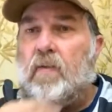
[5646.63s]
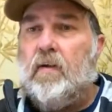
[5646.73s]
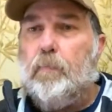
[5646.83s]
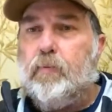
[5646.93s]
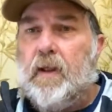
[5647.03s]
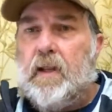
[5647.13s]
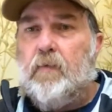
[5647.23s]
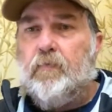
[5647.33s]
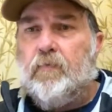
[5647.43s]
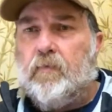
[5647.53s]
There are plenty
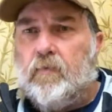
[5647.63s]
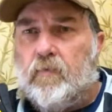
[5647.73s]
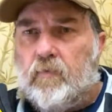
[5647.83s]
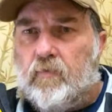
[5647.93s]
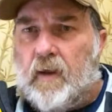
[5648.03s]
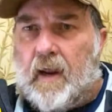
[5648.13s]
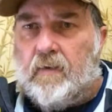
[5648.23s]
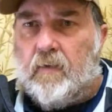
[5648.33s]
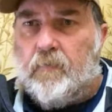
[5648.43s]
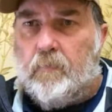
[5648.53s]
of
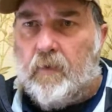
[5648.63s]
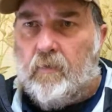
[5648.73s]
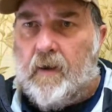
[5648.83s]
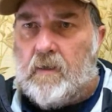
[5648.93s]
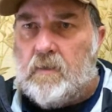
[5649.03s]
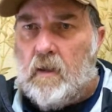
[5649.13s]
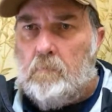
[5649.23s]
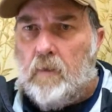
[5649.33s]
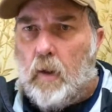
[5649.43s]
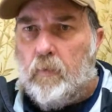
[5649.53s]
chanting from the crowds,
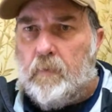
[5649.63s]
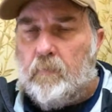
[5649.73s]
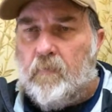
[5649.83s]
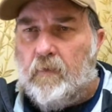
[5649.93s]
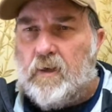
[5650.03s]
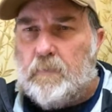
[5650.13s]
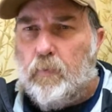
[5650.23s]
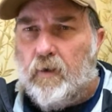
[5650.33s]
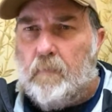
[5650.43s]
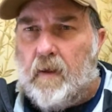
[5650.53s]
but I would be very
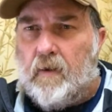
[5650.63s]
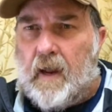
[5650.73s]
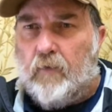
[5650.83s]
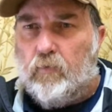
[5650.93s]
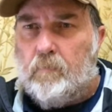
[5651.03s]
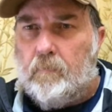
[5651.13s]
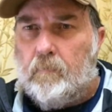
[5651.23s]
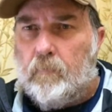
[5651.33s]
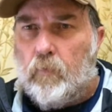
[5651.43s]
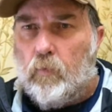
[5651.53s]
disappointed about actual
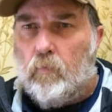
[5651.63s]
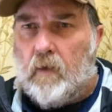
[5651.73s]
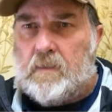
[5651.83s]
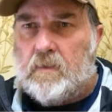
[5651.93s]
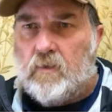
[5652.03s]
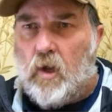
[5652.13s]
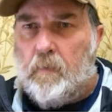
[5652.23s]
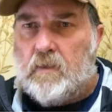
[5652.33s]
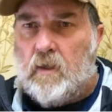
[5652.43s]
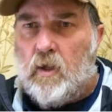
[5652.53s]
not racist
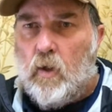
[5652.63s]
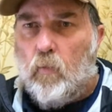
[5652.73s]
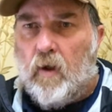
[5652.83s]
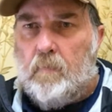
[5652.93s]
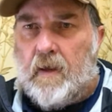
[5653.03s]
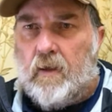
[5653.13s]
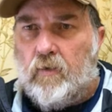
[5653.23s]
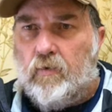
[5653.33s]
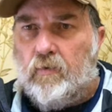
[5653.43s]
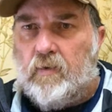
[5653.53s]
comments. We are
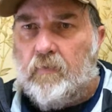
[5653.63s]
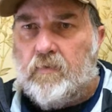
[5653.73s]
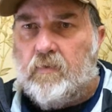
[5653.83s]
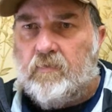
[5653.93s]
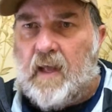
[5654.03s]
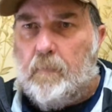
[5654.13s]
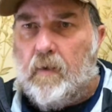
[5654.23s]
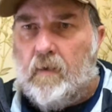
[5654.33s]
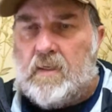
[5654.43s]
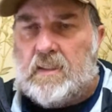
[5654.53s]
making huge efforts to stamp
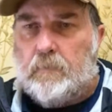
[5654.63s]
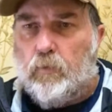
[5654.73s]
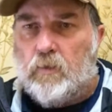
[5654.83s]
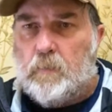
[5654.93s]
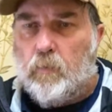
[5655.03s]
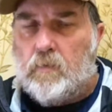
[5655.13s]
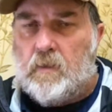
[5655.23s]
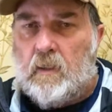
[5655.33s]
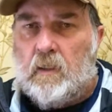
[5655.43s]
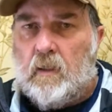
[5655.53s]
out racism in all
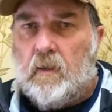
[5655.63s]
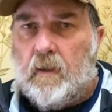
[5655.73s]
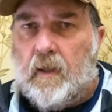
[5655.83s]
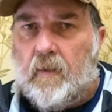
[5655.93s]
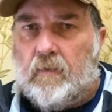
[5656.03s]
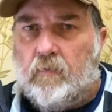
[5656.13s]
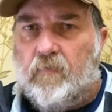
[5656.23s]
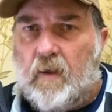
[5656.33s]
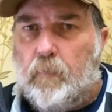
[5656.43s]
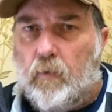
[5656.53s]
sports. Yeah, that's a
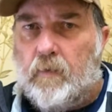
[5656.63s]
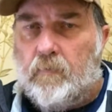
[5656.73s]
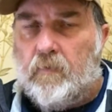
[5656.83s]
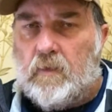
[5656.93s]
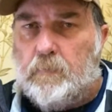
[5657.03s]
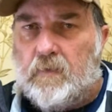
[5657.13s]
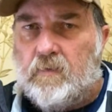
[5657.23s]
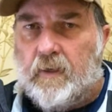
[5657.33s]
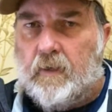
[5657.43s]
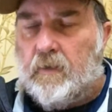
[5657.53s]
fair point,
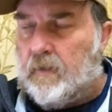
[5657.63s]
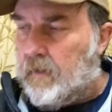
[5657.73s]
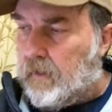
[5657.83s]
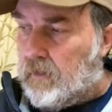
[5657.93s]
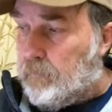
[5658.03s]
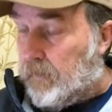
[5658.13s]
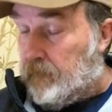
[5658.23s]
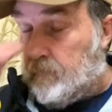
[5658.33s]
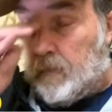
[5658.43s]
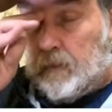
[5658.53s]
especially in England,
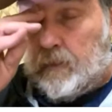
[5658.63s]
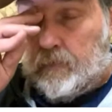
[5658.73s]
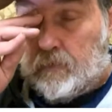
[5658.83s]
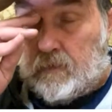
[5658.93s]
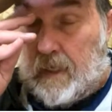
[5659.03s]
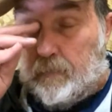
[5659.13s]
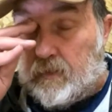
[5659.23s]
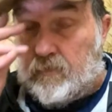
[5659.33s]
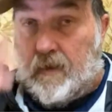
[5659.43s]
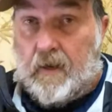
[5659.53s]
but same in
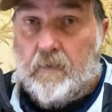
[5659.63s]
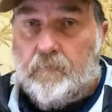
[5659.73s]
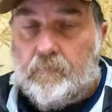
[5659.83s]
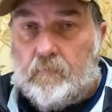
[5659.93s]
Australia.